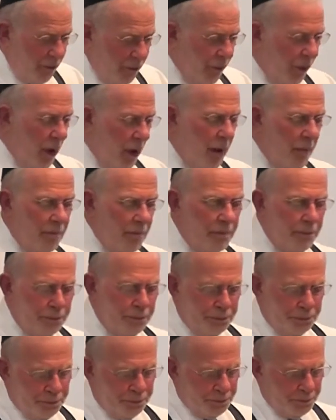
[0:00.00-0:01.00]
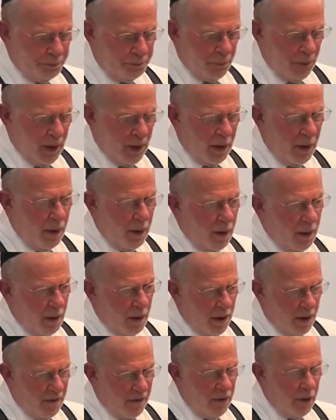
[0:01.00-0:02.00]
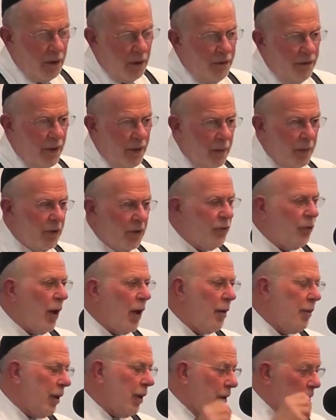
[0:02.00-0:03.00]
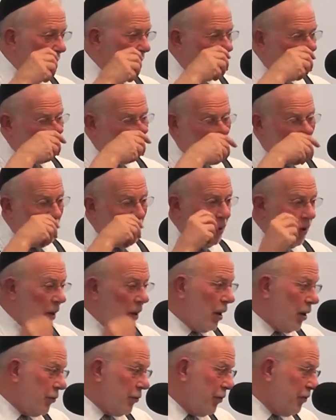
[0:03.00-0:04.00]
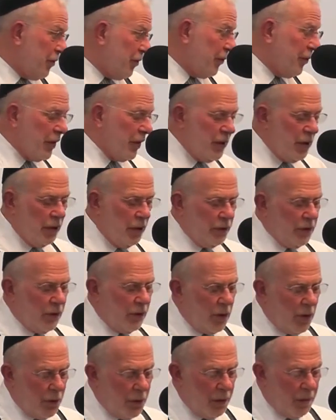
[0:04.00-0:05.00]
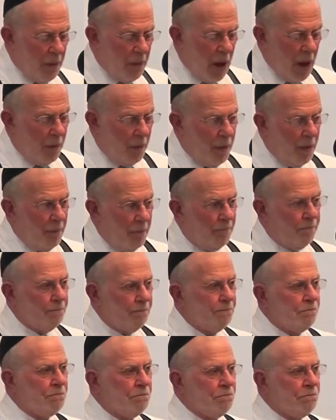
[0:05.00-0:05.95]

from a very famous rabbi who lived maybe 150 years ago, the Malbim,